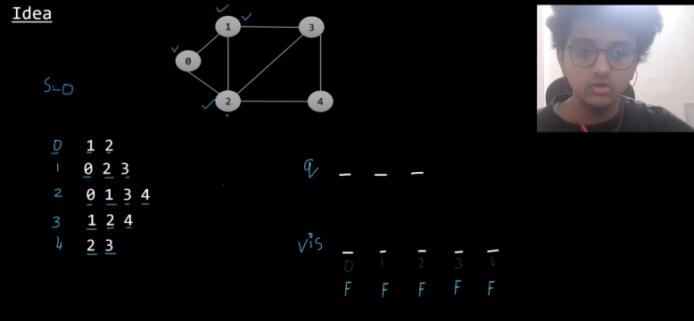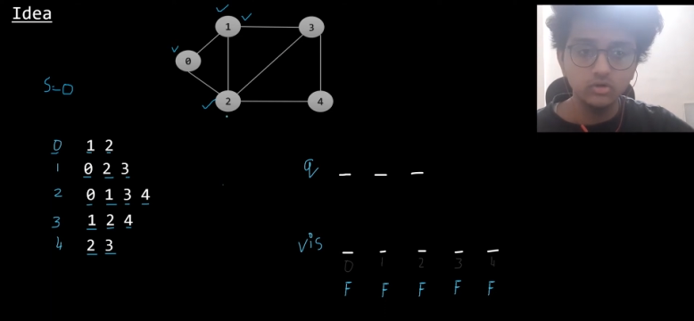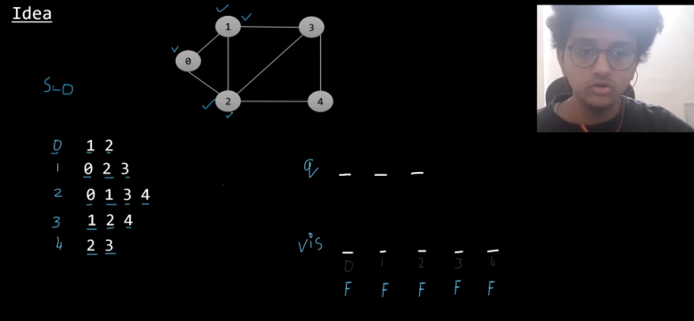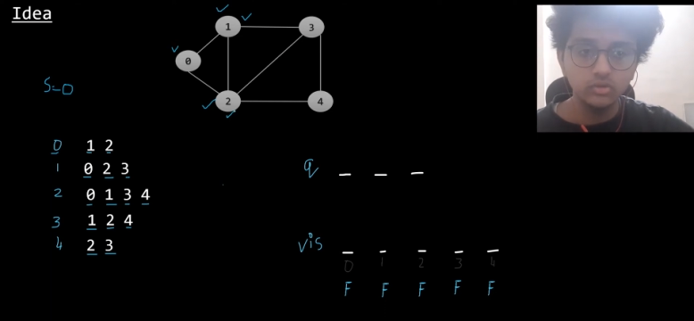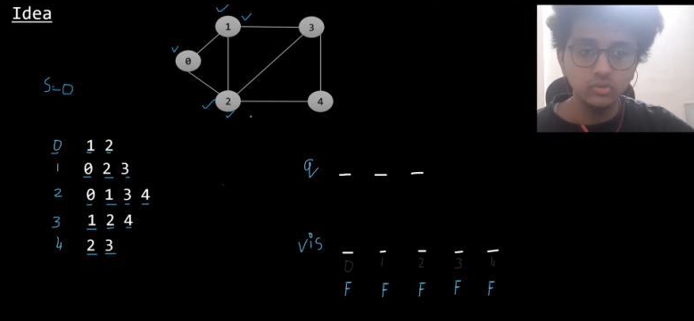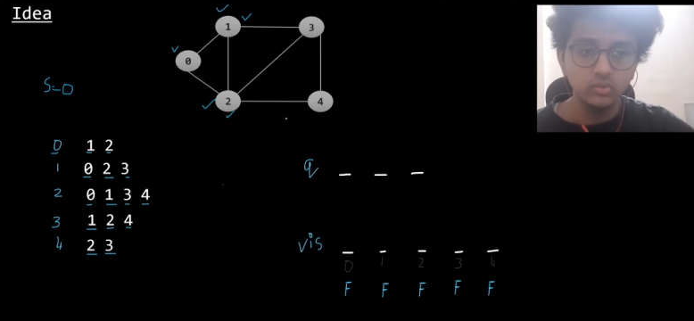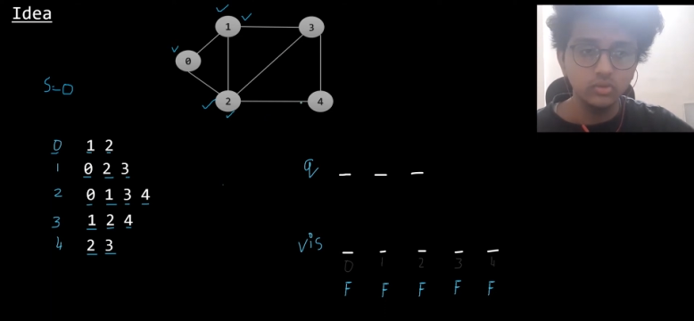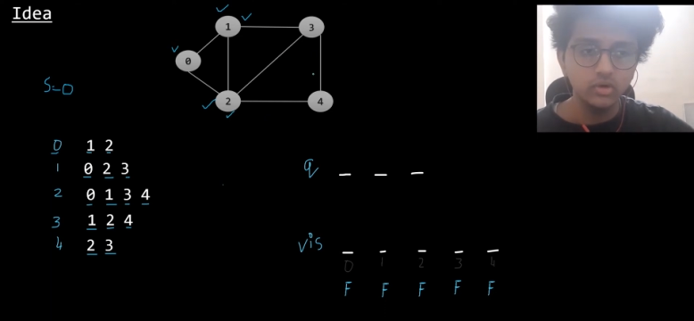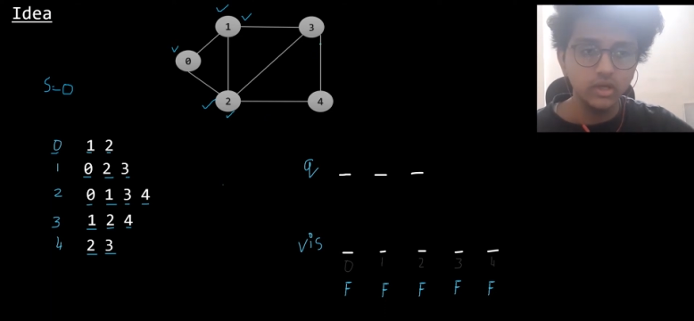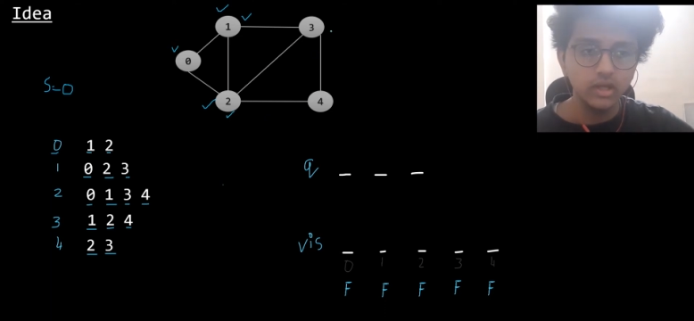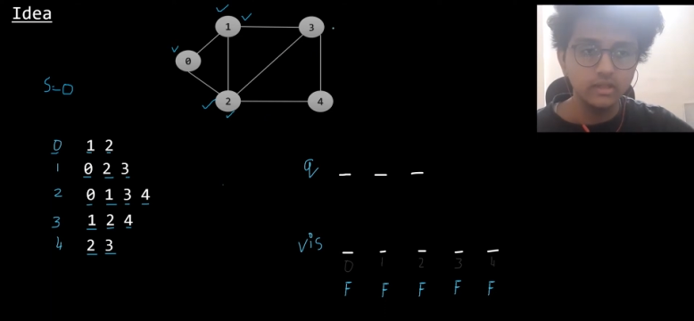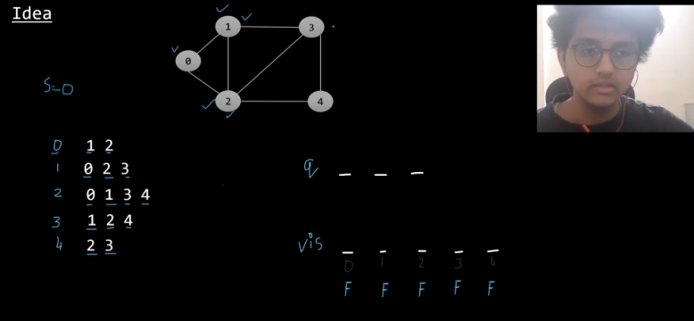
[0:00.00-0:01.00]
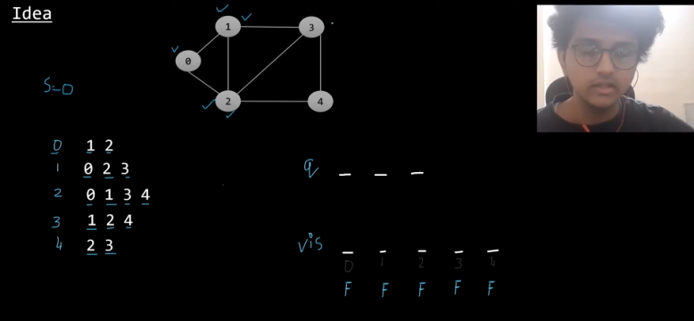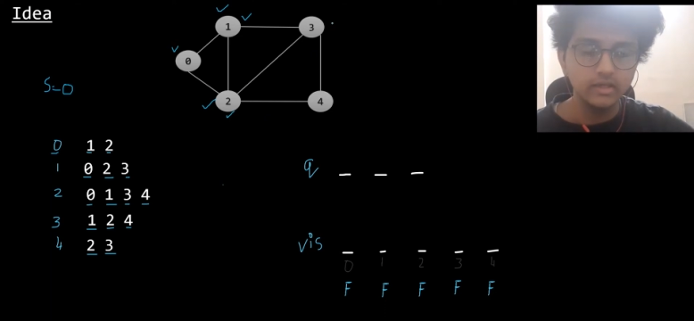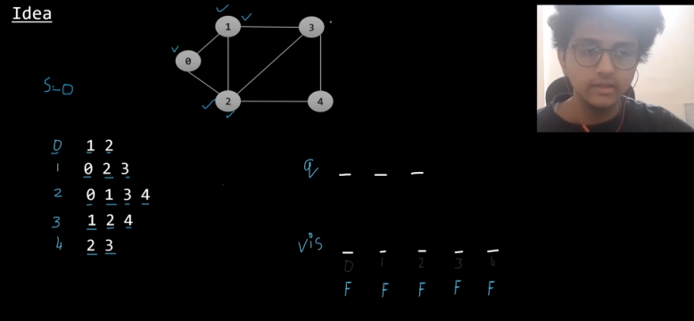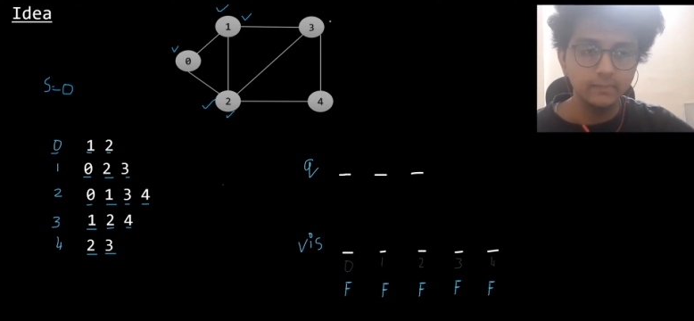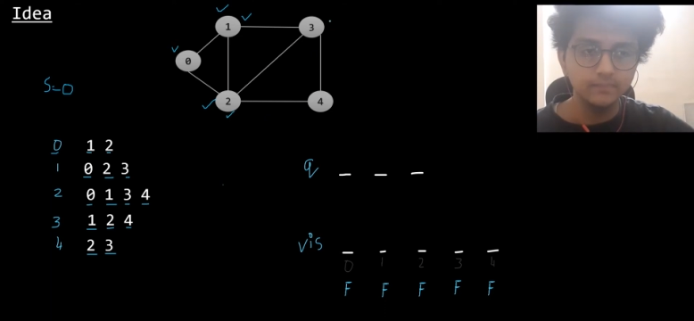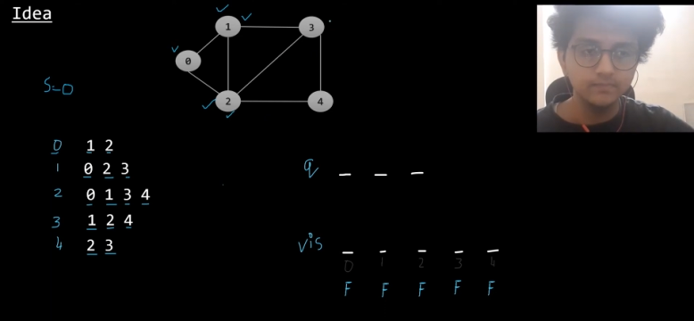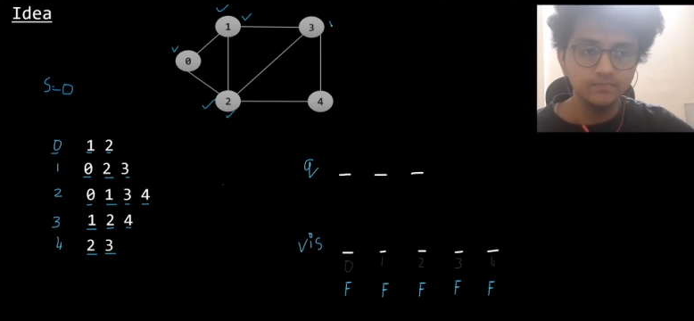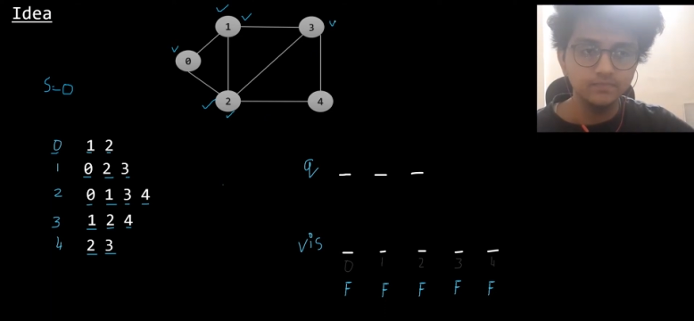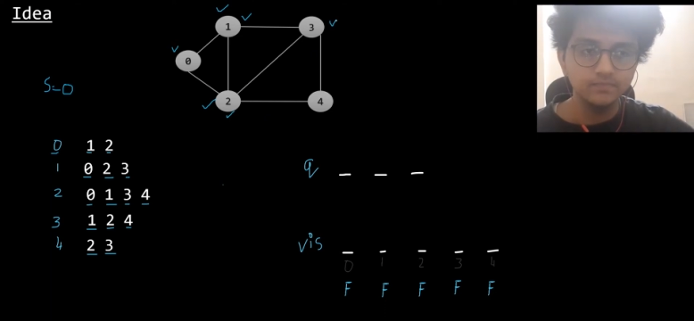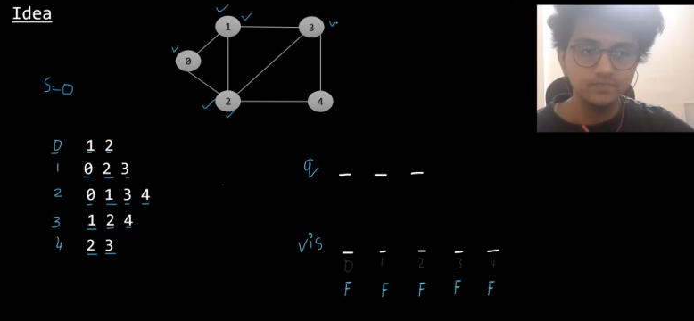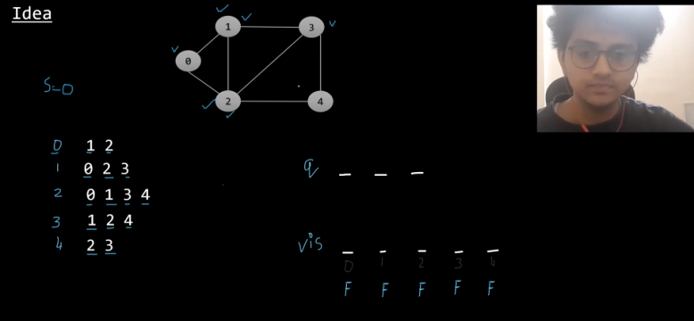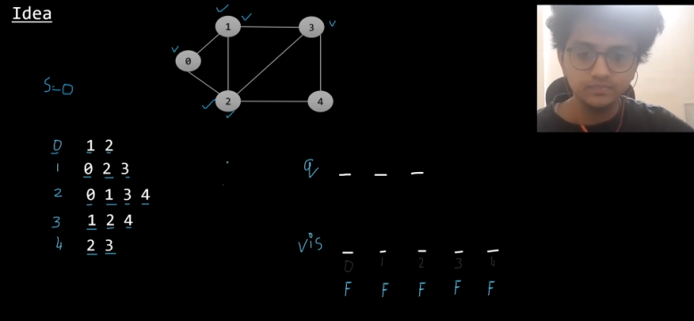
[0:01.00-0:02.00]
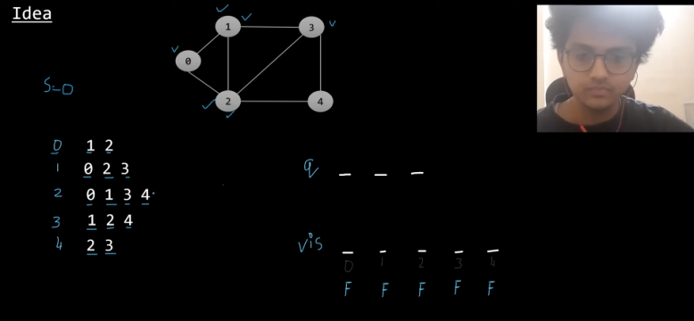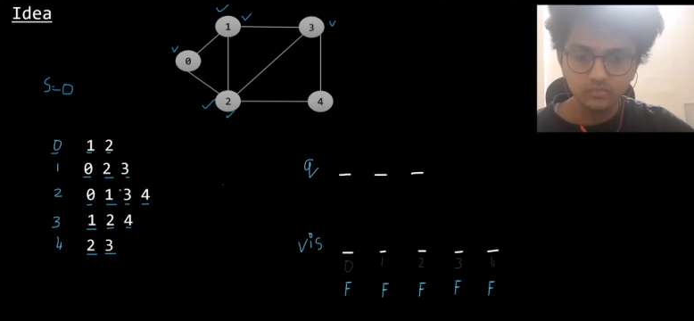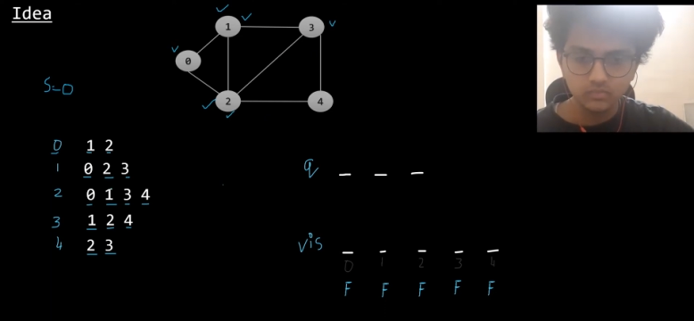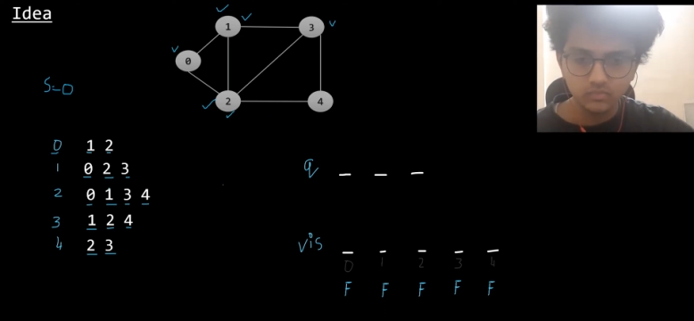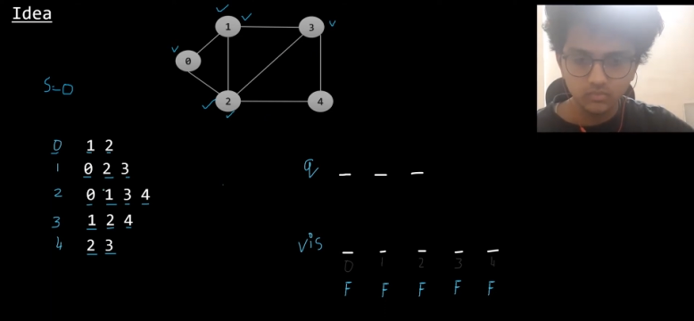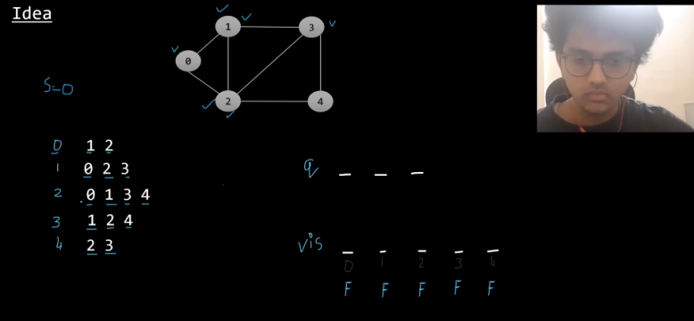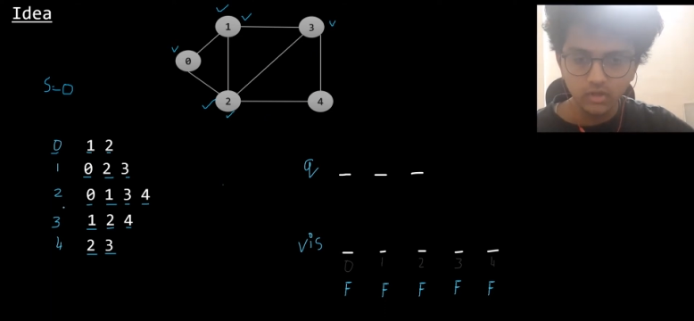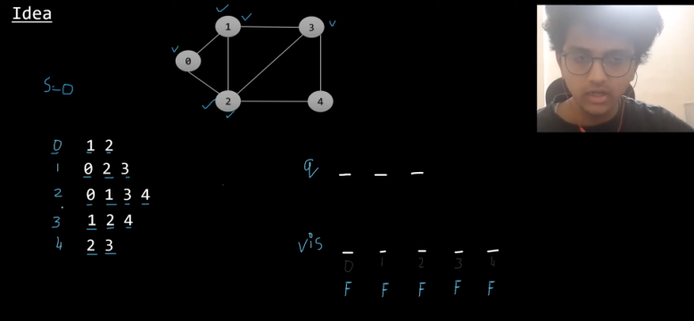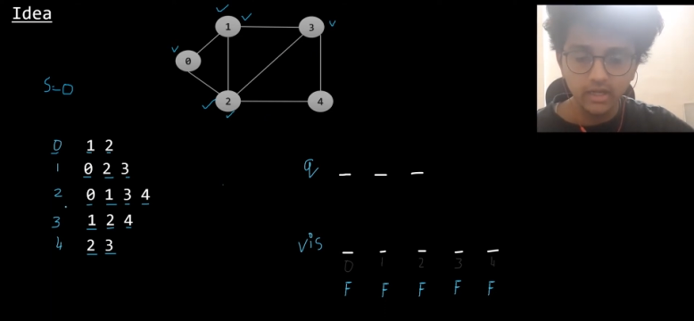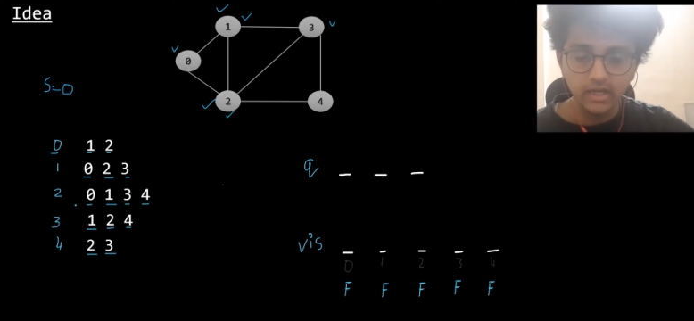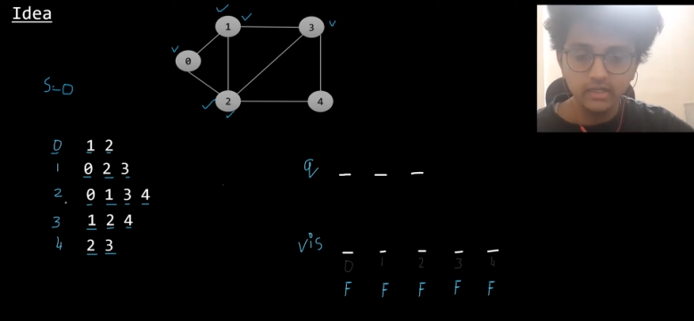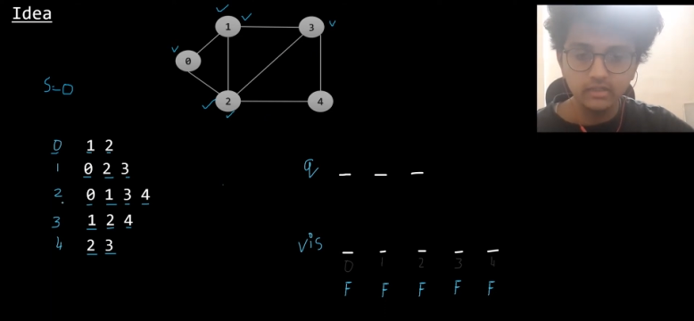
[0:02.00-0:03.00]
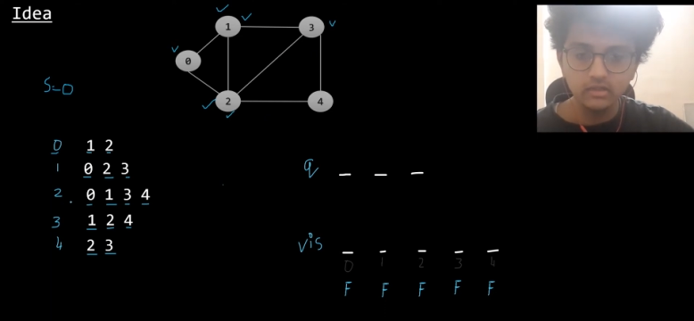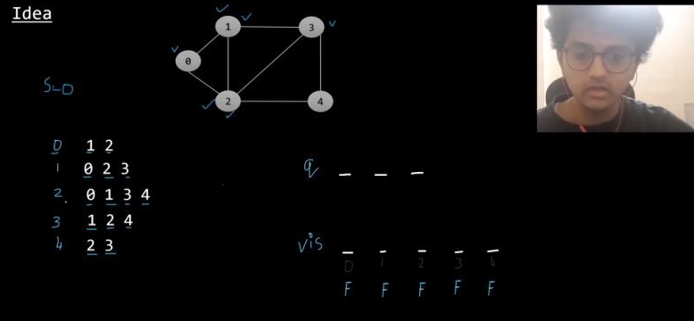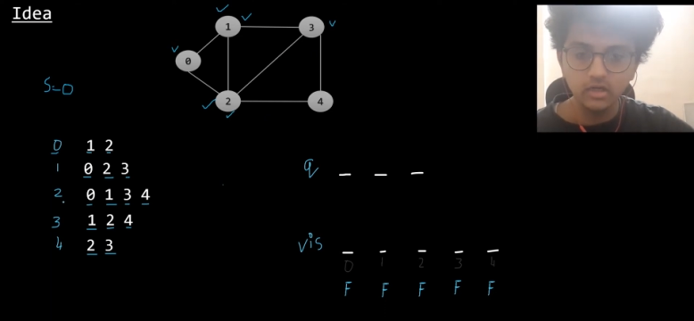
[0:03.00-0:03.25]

2 and 3, and